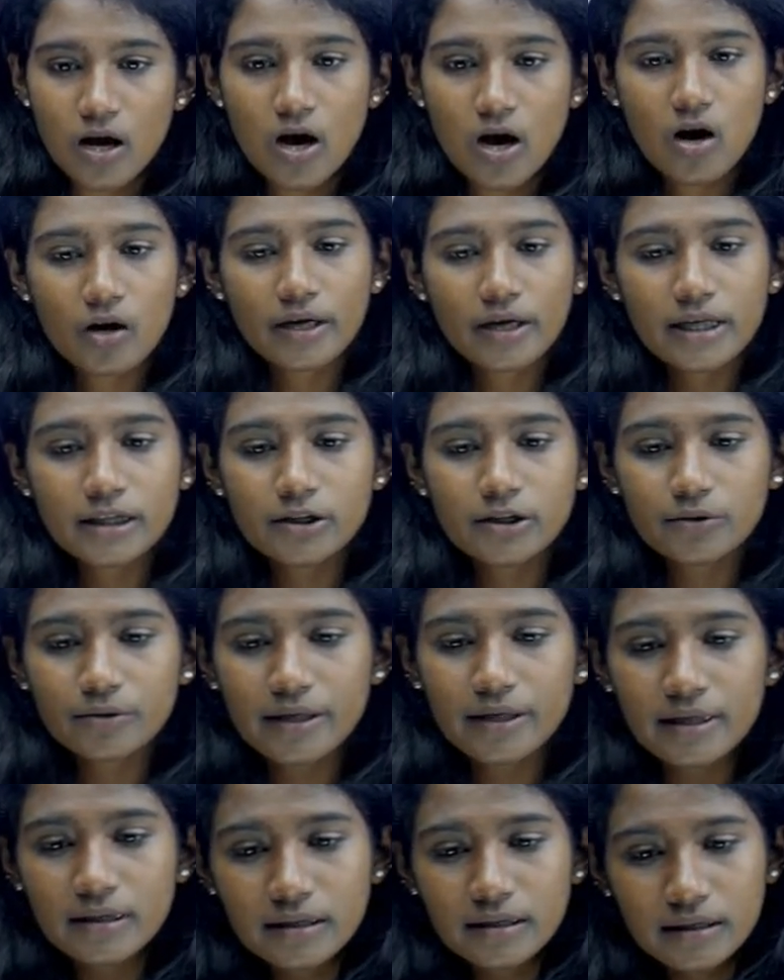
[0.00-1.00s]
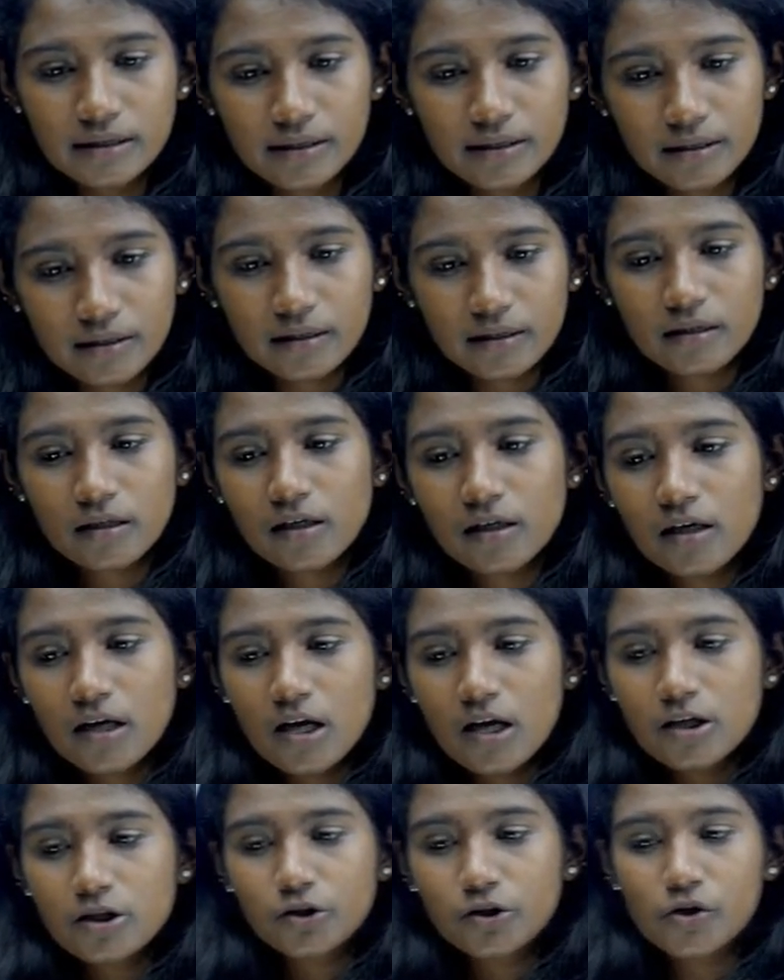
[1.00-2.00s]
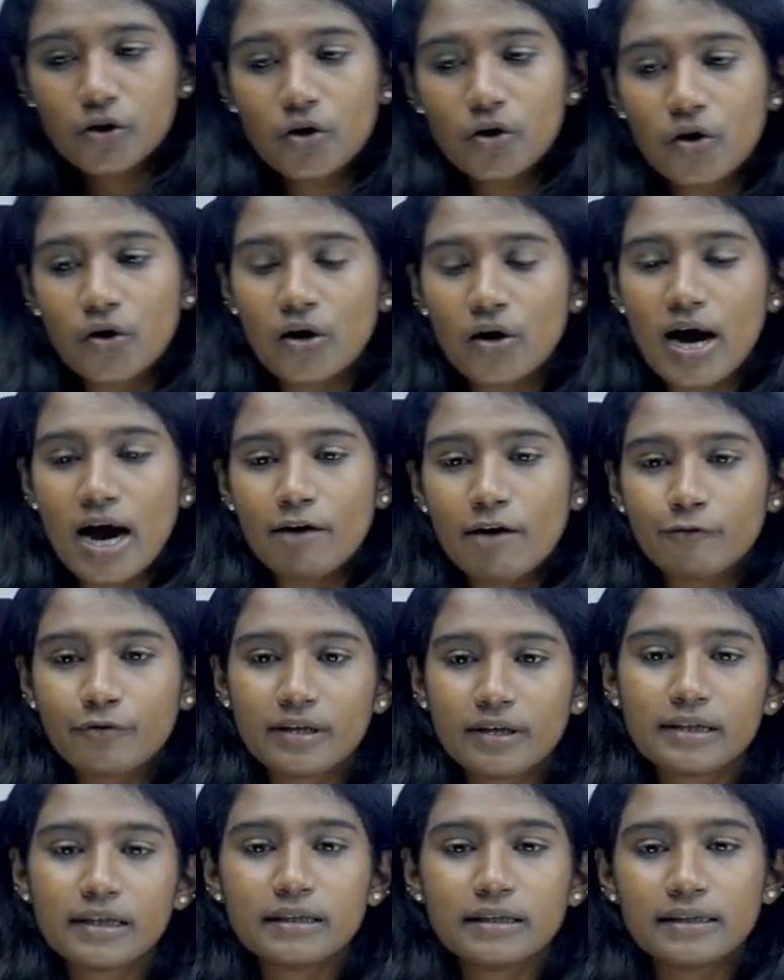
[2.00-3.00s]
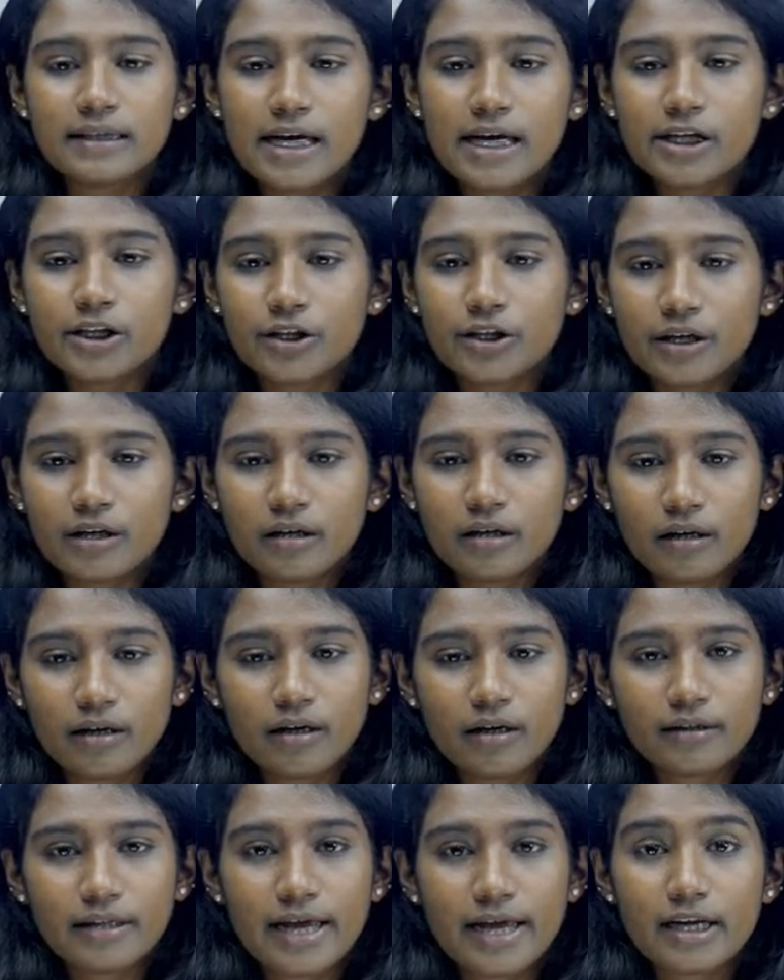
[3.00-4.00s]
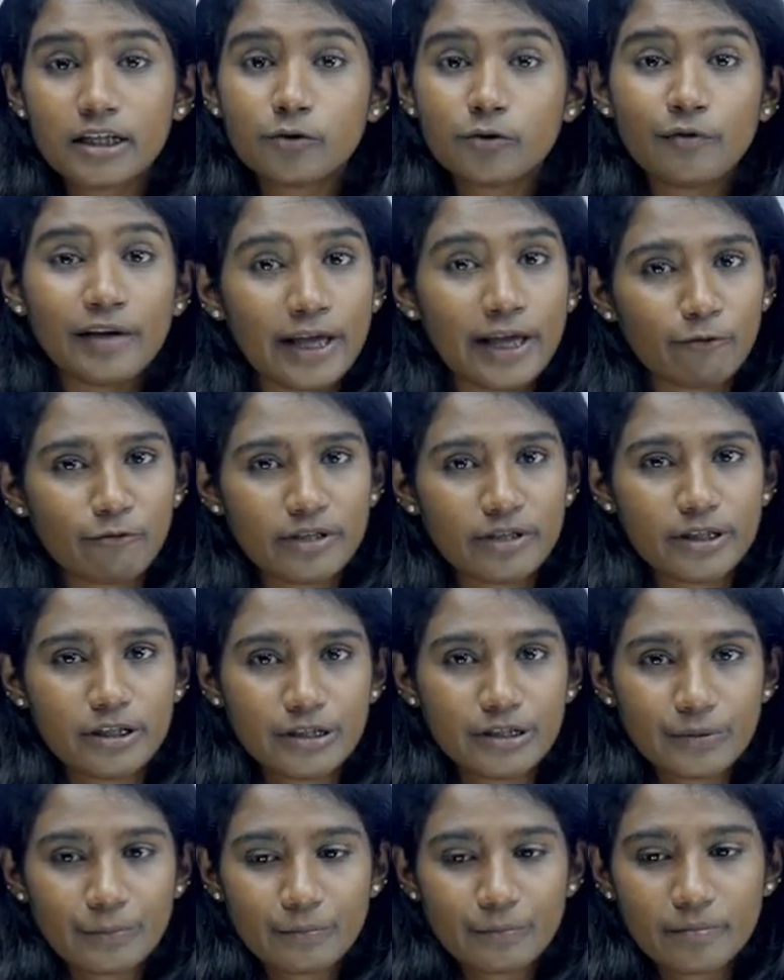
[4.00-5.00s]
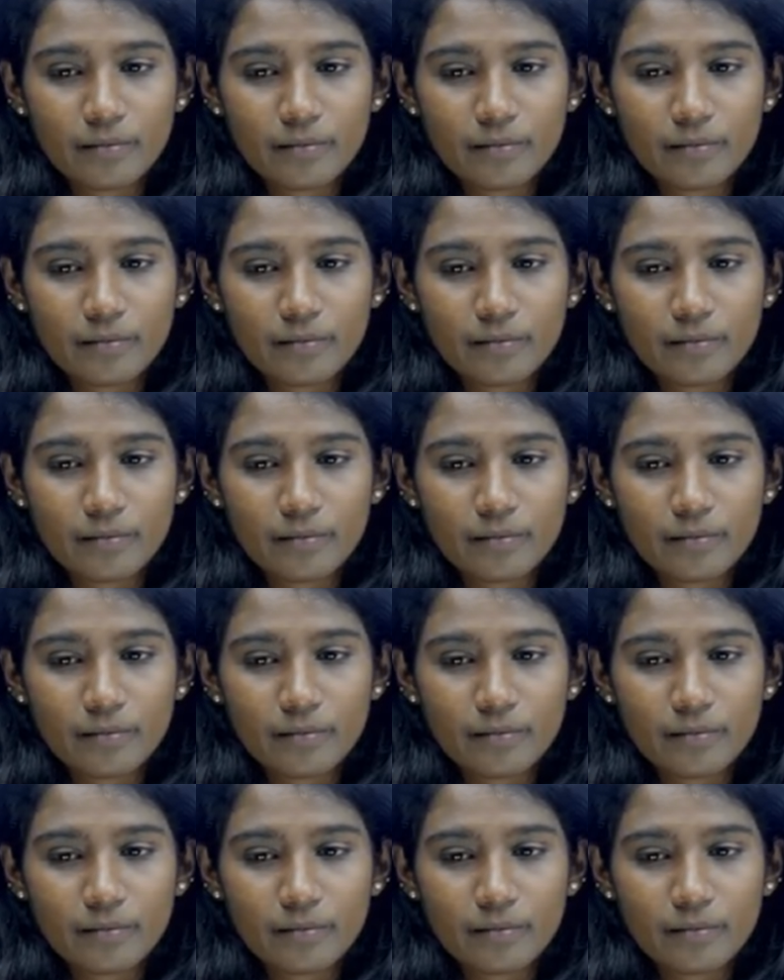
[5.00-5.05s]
Okay, students. So after this session, there is V quiz.